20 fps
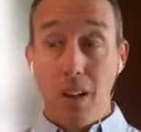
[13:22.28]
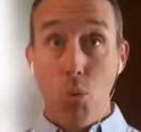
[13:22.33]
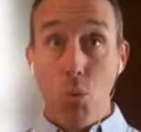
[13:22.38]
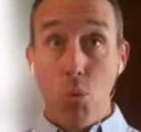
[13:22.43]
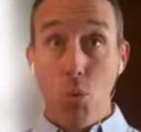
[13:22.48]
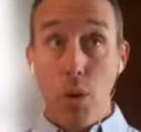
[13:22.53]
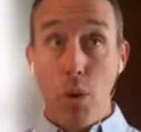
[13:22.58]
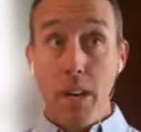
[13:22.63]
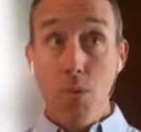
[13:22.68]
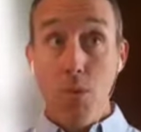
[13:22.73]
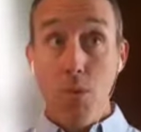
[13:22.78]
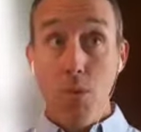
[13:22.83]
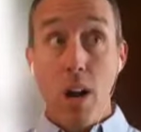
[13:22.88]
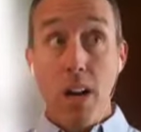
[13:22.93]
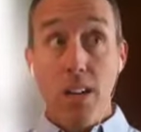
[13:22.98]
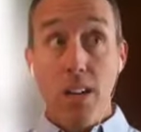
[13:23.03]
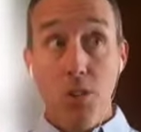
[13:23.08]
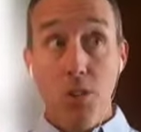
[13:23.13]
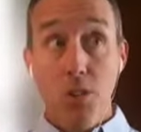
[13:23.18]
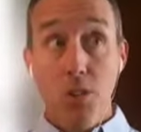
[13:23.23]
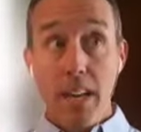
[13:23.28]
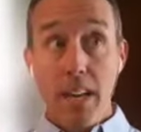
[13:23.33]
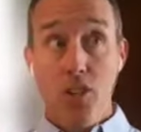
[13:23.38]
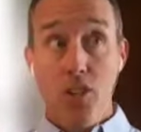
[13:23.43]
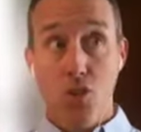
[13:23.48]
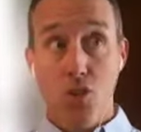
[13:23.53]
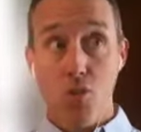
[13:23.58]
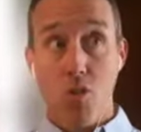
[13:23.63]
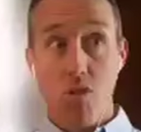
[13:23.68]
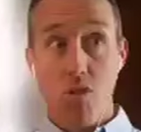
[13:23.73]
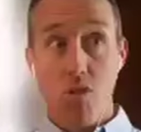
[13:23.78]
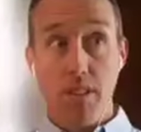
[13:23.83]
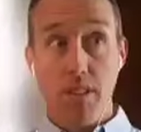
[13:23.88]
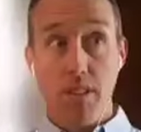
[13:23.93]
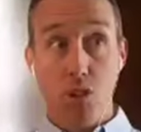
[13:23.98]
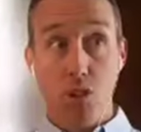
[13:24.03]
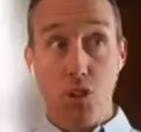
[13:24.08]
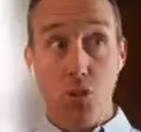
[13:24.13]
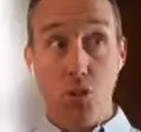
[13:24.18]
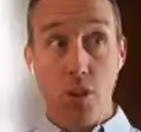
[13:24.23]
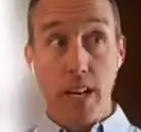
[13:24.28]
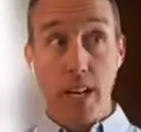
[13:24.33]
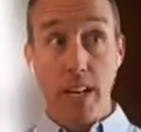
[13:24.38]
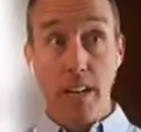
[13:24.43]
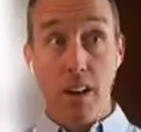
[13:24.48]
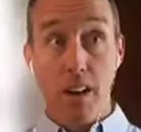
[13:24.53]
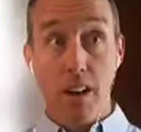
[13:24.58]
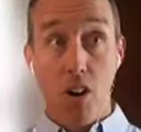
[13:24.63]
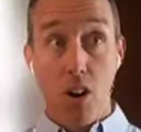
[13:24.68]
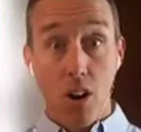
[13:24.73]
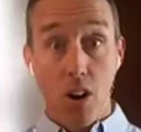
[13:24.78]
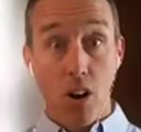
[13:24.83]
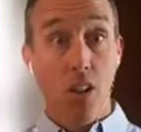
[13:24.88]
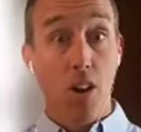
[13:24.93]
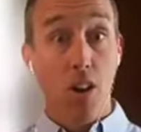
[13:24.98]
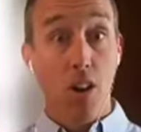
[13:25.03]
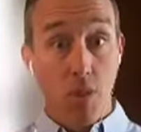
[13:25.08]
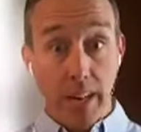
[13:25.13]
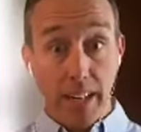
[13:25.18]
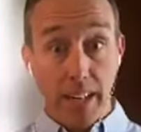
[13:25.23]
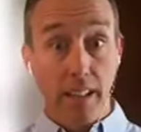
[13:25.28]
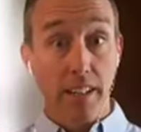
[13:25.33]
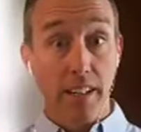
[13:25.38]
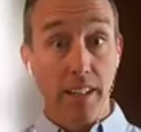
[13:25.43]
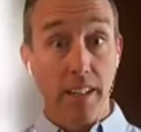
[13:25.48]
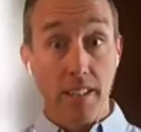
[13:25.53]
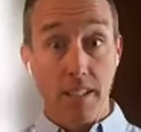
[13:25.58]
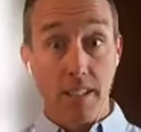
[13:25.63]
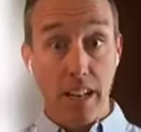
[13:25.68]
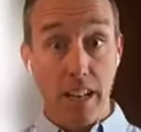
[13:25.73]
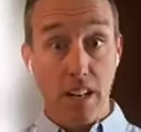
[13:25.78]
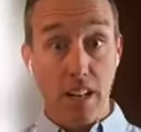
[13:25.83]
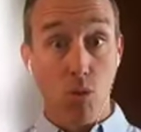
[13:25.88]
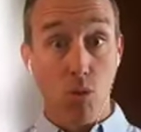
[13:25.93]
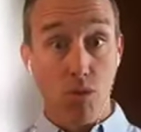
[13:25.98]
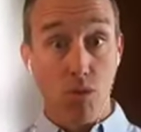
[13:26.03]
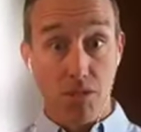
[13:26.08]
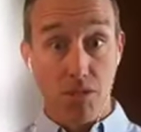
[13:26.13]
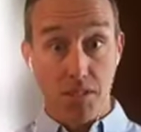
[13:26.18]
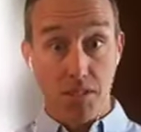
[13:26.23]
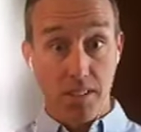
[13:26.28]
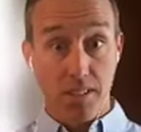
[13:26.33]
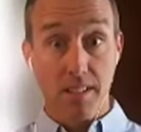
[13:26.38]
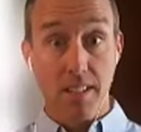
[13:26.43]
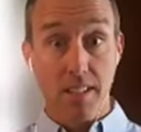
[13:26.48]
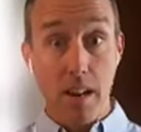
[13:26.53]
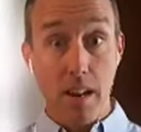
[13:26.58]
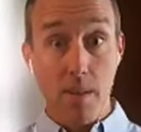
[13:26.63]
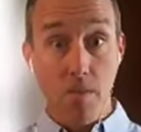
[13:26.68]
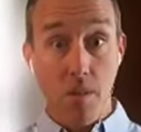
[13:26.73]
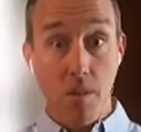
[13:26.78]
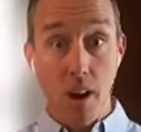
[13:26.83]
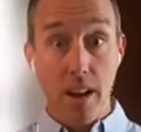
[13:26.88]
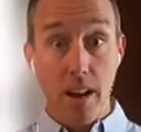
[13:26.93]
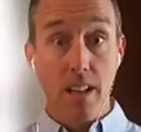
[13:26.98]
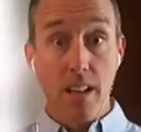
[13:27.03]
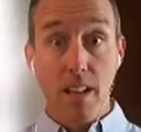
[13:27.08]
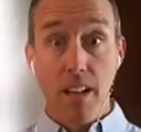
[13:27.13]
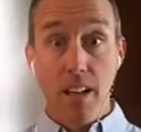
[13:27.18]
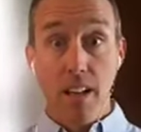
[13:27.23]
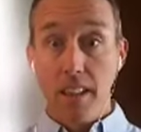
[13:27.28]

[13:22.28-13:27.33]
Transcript: we want to make sure that we're treating all our regulated stakeholders the same, right?